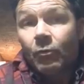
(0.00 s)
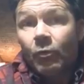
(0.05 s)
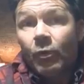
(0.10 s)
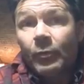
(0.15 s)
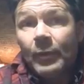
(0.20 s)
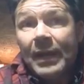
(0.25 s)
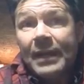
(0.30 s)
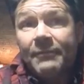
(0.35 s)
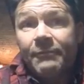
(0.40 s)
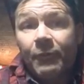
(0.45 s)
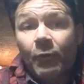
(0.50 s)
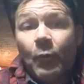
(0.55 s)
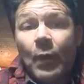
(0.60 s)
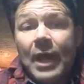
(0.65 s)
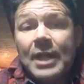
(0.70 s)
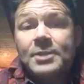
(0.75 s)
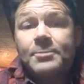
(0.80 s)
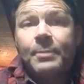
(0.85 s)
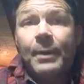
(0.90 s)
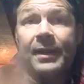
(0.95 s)
We're ready for
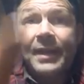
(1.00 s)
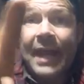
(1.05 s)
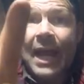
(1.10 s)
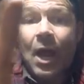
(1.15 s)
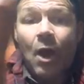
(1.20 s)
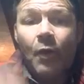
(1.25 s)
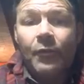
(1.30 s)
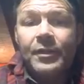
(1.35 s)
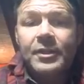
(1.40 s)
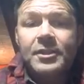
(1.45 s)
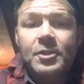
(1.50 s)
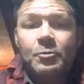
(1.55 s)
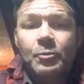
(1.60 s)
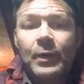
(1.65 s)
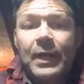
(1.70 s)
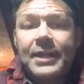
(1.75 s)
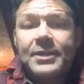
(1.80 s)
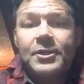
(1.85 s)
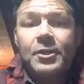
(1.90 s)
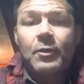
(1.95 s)
wedge. But now, this is
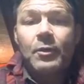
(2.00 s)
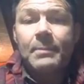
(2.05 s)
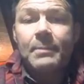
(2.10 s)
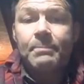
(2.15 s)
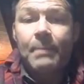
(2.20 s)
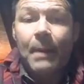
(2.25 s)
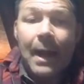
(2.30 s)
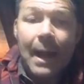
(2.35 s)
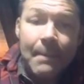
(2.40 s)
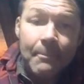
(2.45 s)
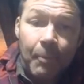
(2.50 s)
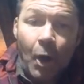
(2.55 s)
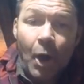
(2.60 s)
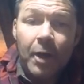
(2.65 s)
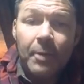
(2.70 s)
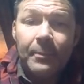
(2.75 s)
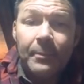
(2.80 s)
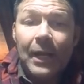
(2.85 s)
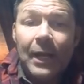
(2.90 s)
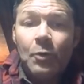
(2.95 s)
what I do. I, I
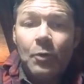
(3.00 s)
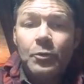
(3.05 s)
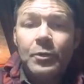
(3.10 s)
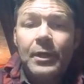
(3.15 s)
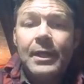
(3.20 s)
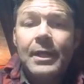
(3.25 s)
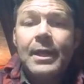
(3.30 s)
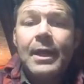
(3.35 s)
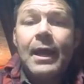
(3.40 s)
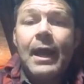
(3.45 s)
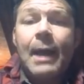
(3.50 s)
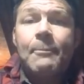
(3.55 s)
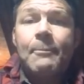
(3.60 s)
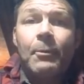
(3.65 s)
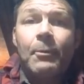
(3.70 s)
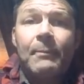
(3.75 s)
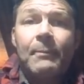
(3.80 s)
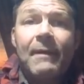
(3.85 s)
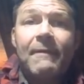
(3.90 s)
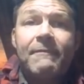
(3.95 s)
bottom it out. I
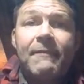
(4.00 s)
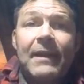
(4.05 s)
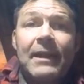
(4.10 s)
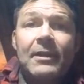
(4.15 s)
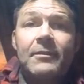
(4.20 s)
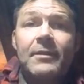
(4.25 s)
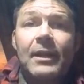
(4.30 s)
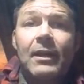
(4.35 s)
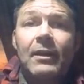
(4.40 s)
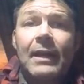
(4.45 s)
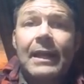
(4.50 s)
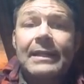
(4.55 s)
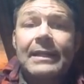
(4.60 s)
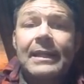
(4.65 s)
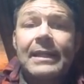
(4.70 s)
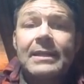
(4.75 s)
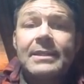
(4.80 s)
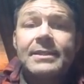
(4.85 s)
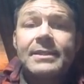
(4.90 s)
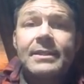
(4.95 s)
put my finger there like
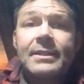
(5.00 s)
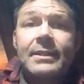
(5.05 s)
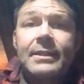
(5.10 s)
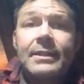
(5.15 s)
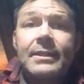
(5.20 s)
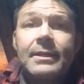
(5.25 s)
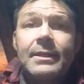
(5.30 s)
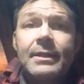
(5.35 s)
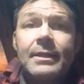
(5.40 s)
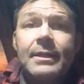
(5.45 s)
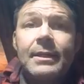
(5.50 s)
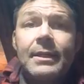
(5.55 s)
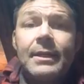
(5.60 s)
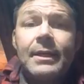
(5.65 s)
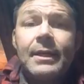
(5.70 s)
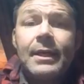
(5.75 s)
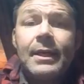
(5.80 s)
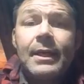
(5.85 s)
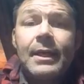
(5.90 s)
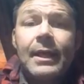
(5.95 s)
this.
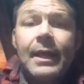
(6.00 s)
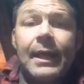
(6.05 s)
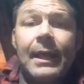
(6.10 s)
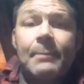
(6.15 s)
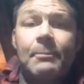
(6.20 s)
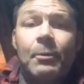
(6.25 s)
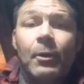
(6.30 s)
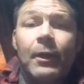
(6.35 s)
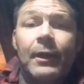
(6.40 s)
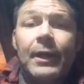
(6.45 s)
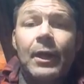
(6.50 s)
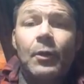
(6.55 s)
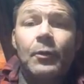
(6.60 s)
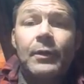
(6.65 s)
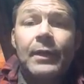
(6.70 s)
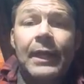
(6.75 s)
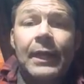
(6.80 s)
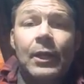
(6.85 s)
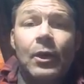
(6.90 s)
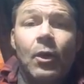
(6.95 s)
And I pull it
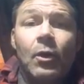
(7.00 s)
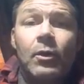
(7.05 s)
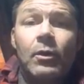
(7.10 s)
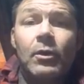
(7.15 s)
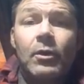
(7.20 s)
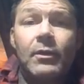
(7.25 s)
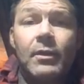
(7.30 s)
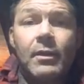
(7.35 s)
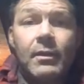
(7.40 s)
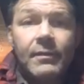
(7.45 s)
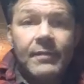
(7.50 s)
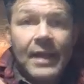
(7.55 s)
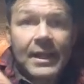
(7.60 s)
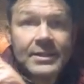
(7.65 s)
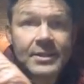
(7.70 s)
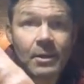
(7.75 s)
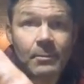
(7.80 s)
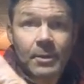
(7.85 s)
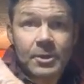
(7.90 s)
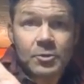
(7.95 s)
out. And I go,
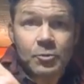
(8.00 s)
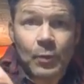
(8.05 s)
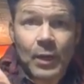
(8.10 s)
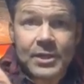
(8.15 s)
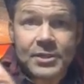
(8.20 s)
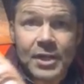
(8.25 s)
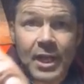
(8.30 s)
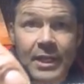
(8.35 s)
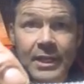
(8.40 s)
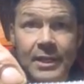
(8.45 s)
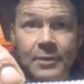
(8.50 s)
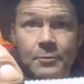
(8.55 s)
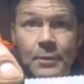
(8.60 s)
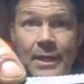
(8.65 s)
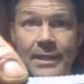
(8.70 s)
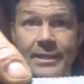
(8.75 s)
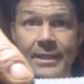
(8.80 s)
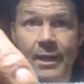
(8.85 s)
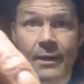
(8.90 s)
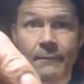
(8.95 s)
that's how much wedge I need
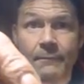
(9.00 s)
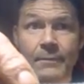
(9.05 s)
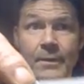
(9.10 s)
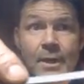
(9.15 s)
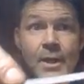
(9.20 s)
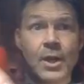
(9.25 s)
right there.